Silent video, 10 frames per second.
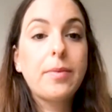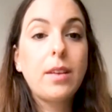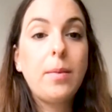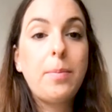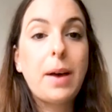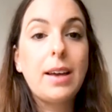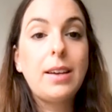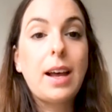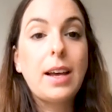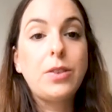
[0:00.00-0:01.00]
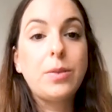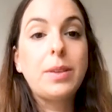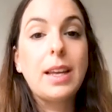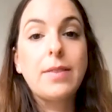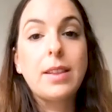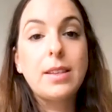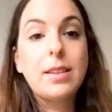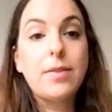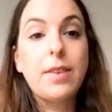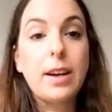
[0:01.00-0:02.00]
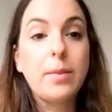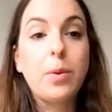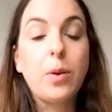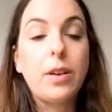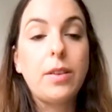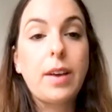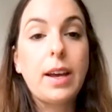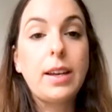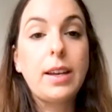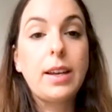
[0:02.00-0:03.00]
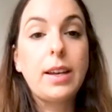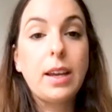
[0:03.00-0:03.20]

But I do believe that this is a very important finding.